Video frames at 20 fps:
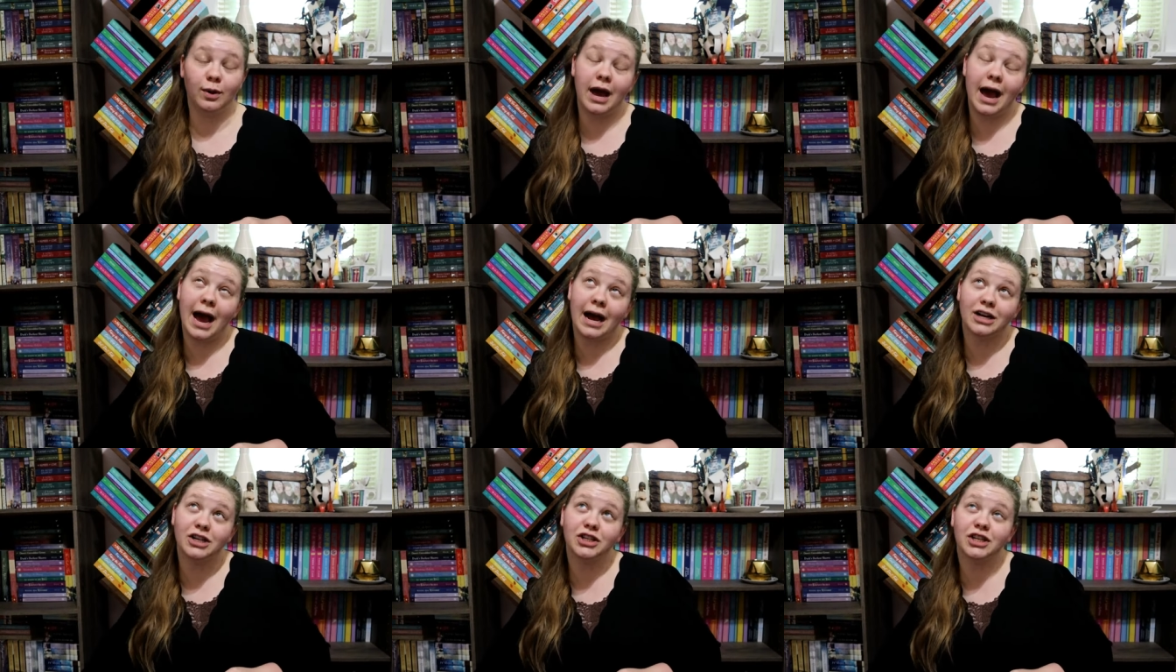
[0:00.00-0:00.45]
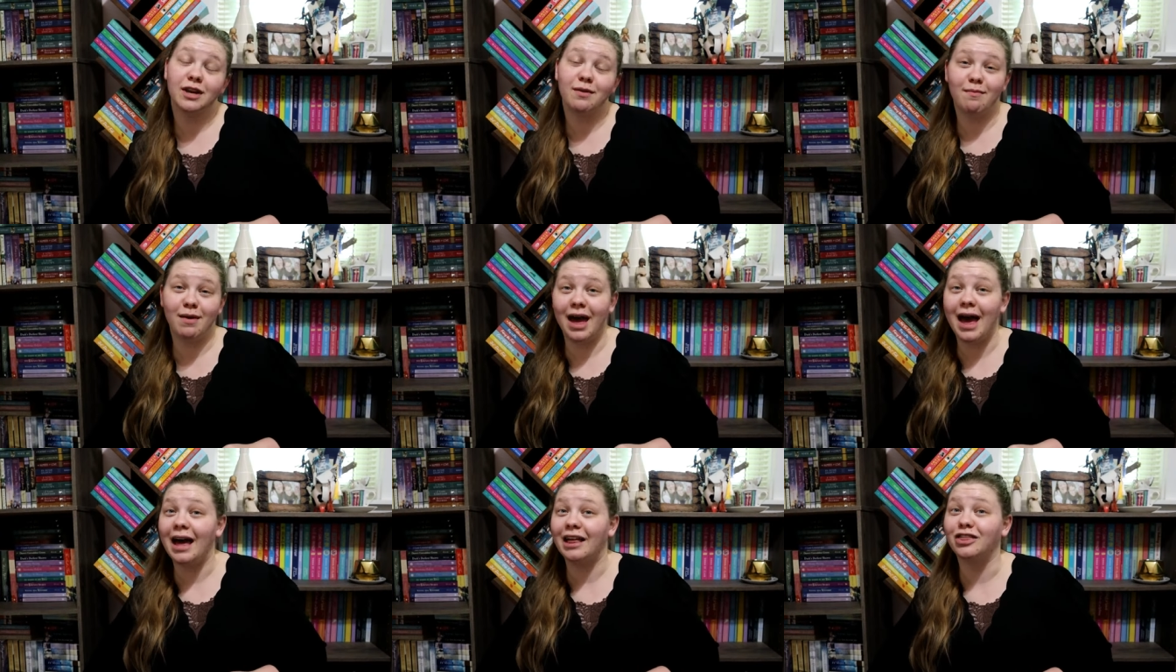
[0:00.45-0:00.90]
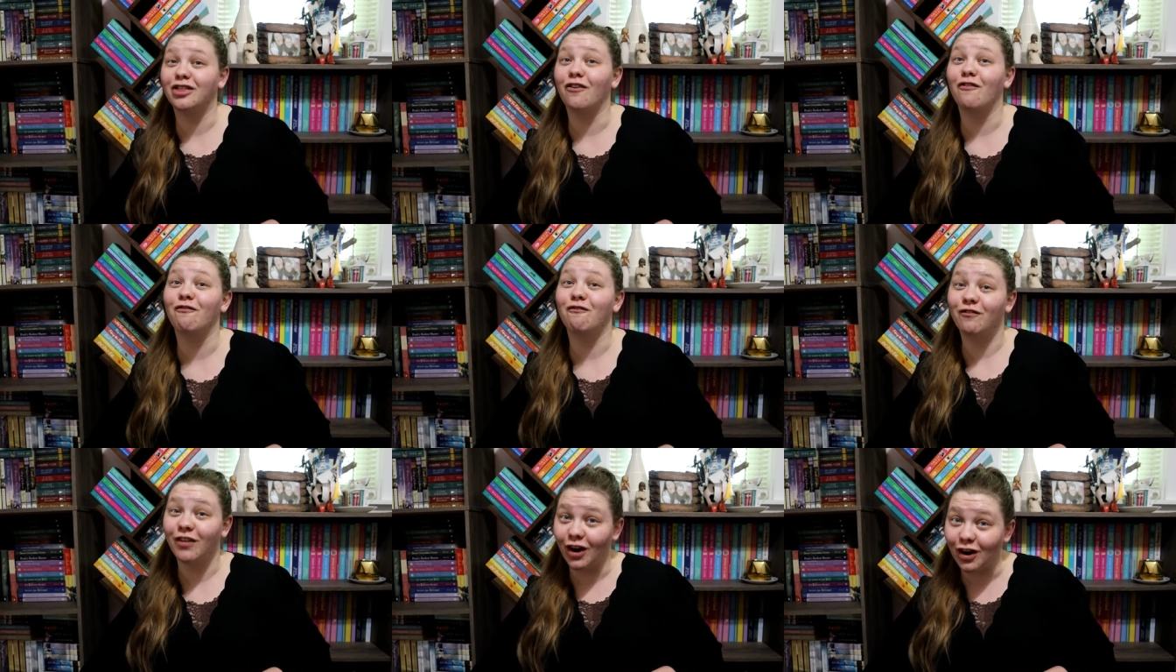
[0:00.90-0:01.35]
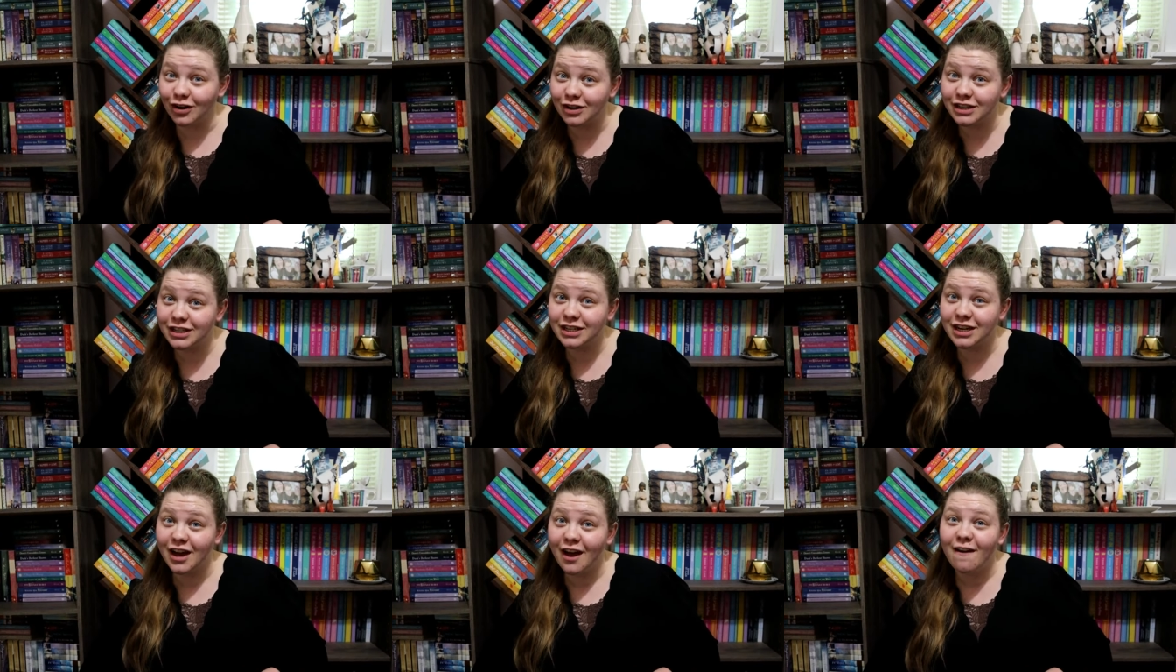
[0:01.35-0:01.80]
We actually met at the
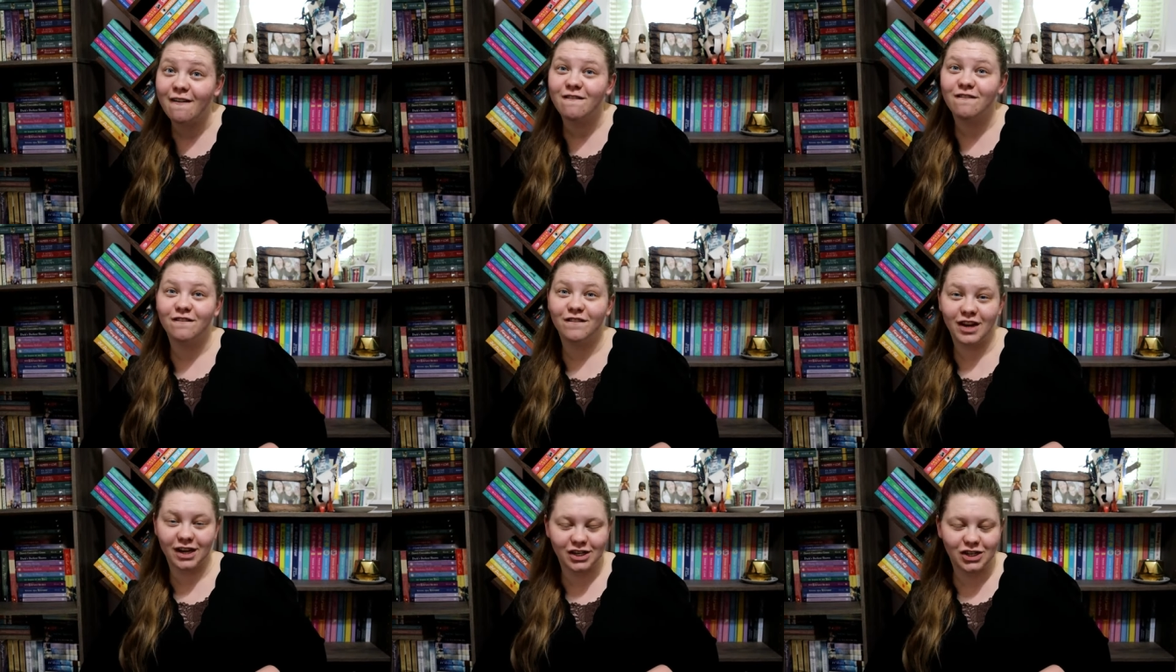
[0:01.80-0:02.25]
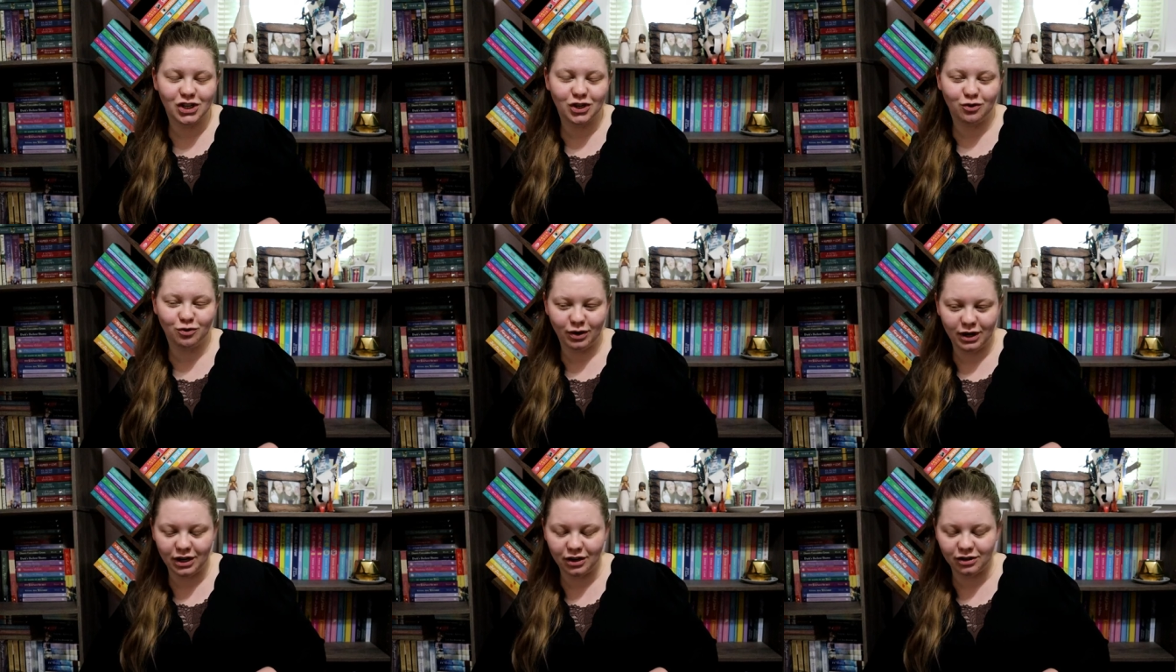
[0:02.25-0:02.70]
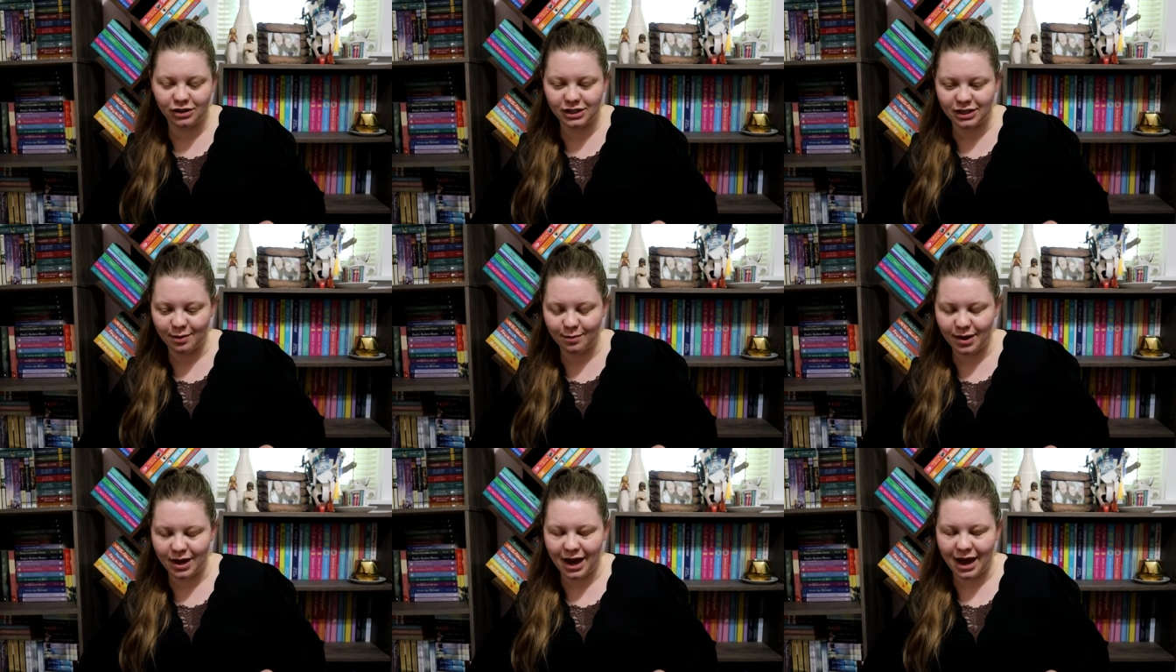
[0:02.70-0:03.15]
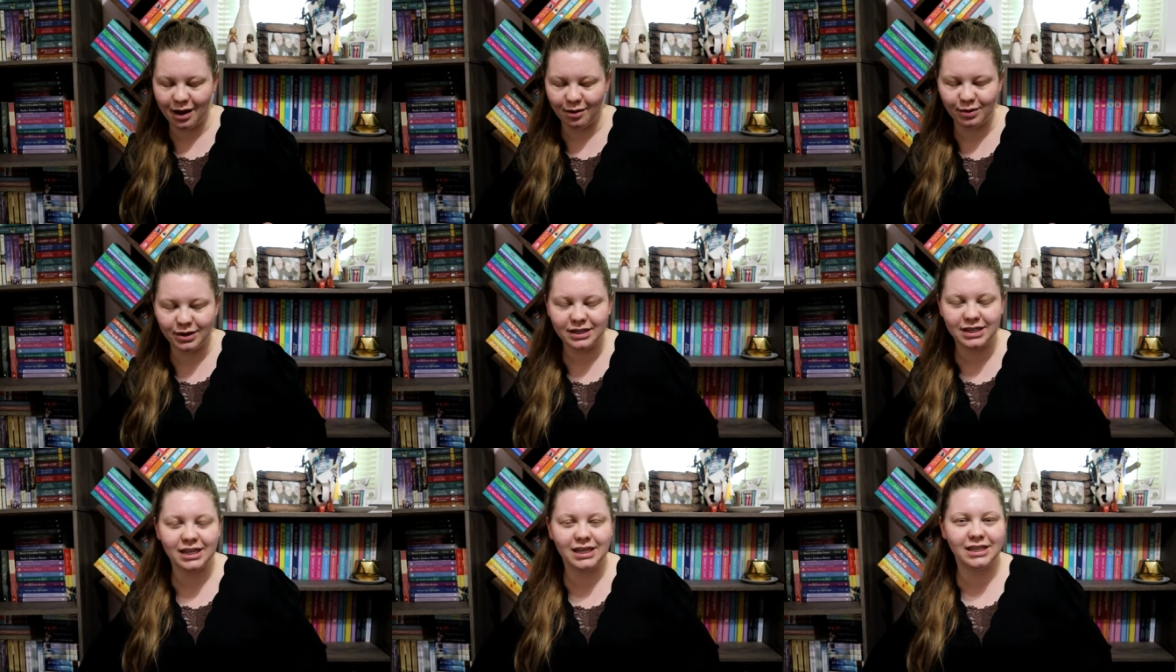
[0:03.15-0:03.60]
first Fiction Reader Summit, I
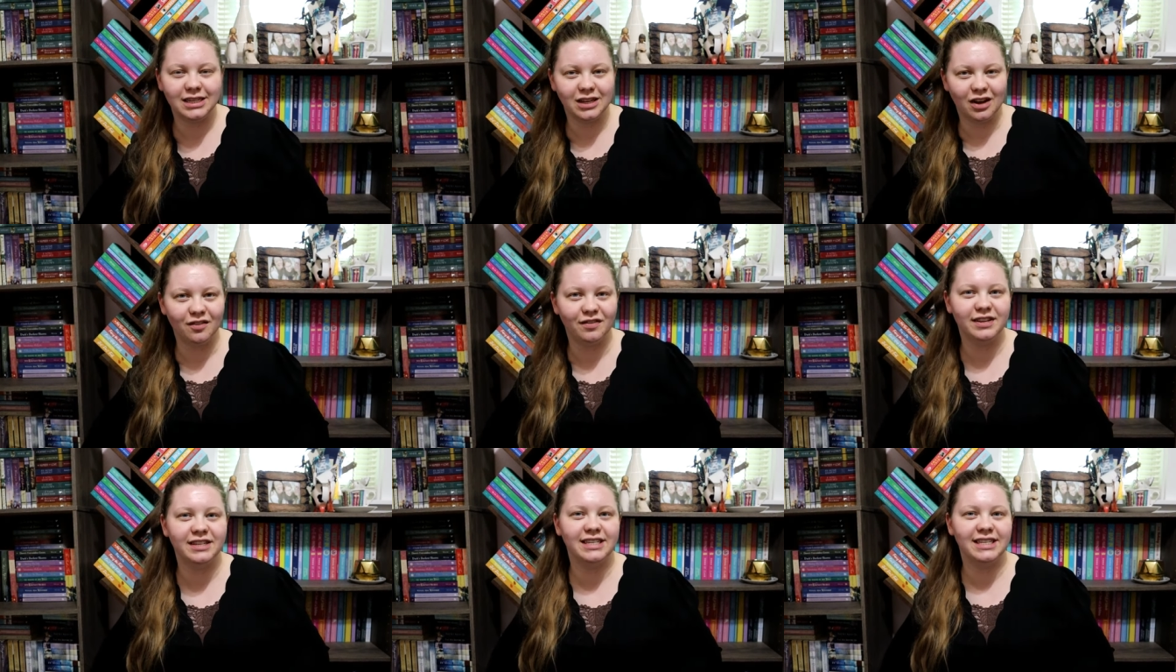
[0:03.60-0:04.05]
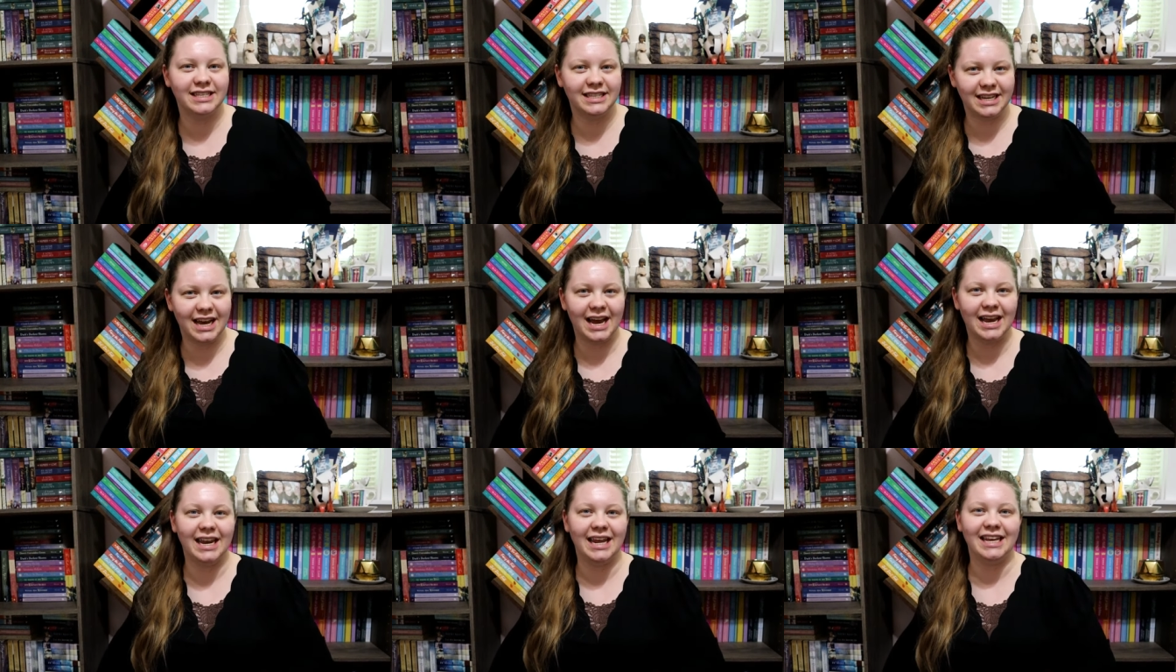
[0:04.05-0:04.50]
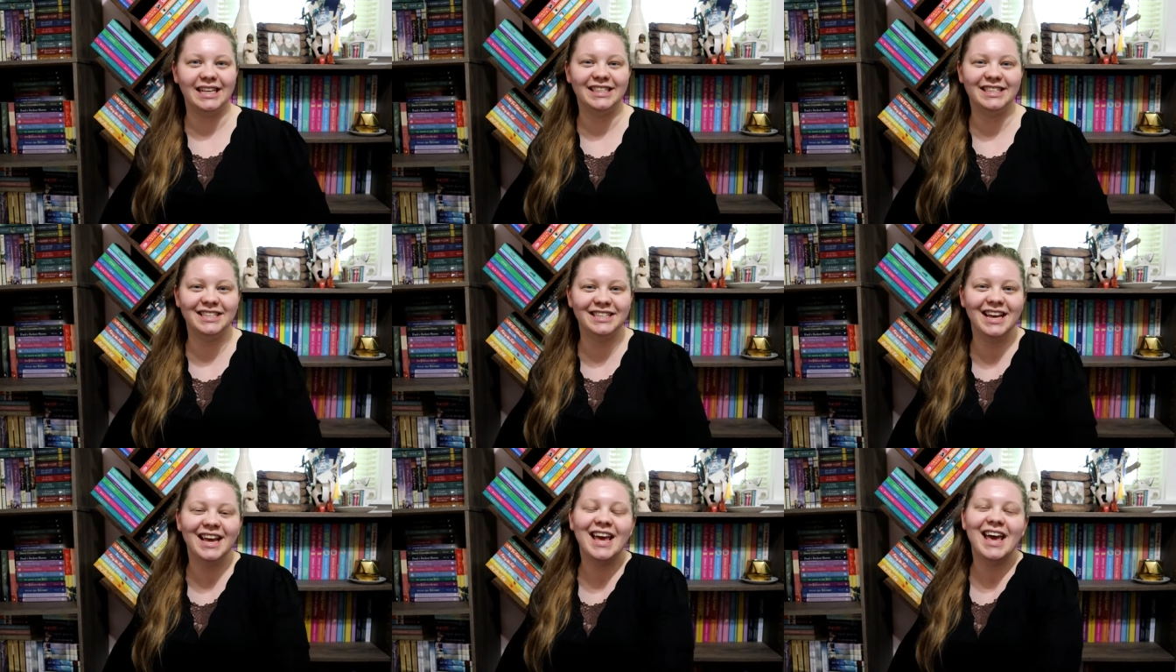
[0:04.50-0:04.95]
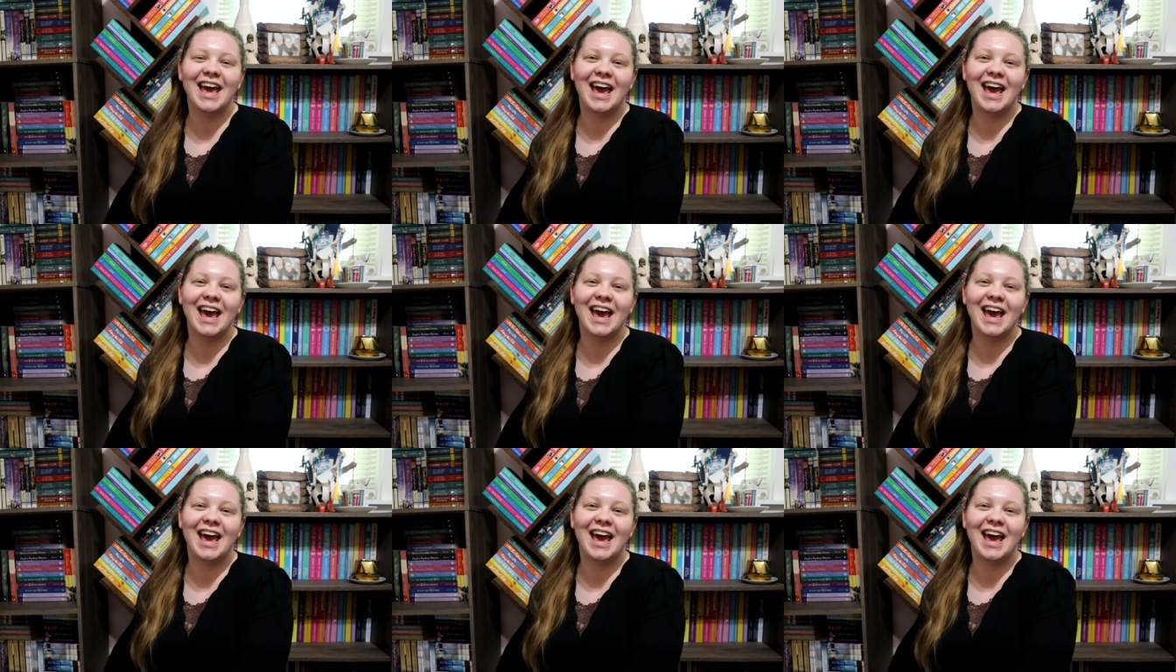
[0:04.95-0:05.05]
went to the selfies and signings,